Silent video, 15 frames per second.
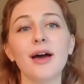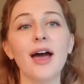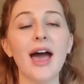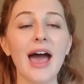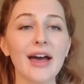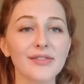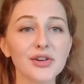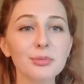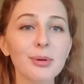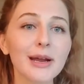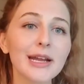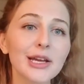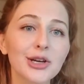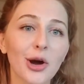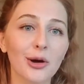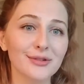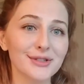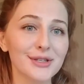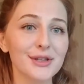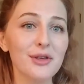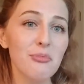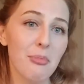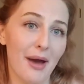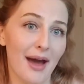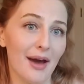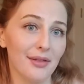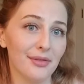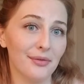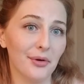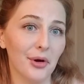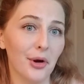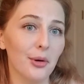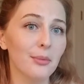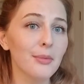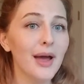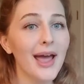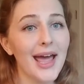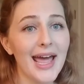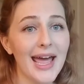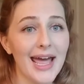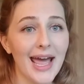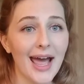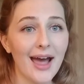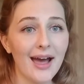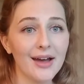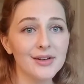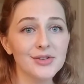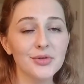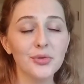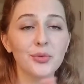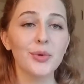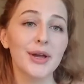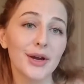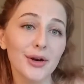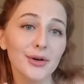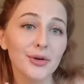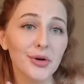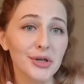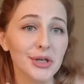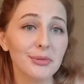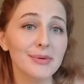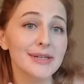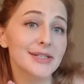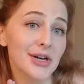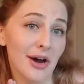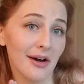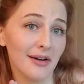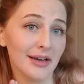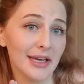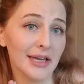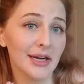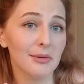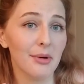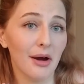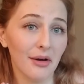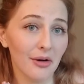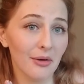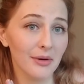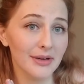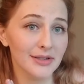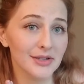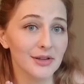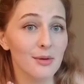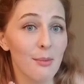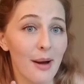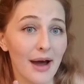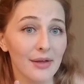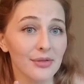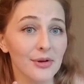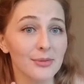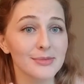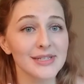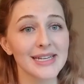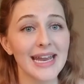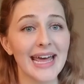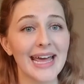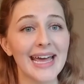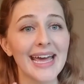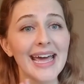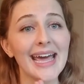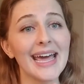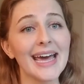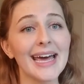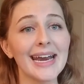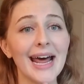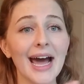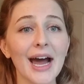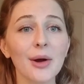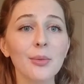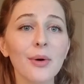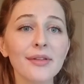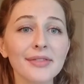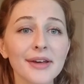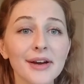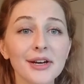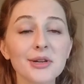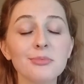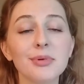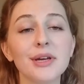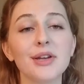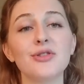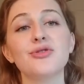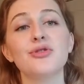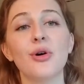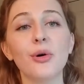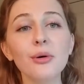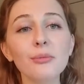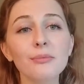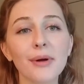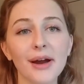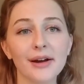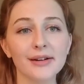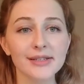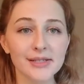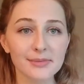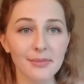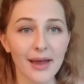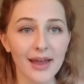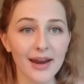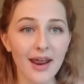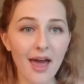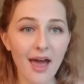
Everybody goes to the bathroom and we are going to be talking about going to the bathroom today, and I want there to be no embarrassment